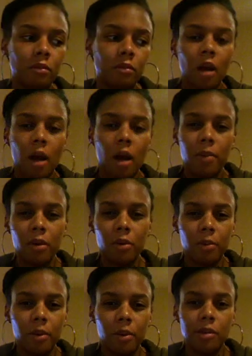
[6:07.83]
I've been on the
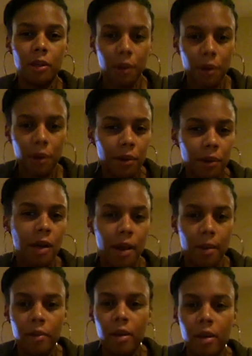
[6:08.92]
bus a long
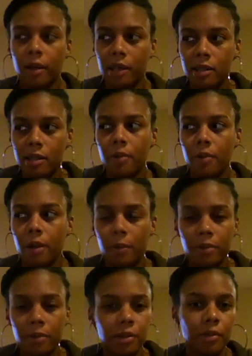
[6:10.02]
time when like I said, when I went
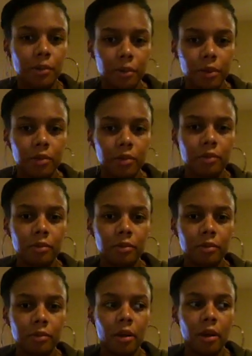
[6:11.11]
to school,
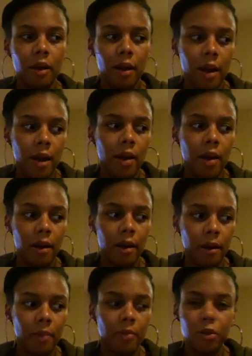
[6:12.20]
and
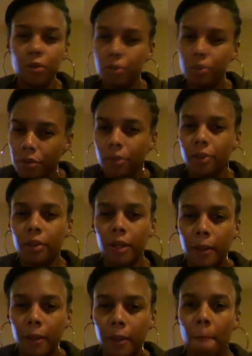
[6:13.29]
usually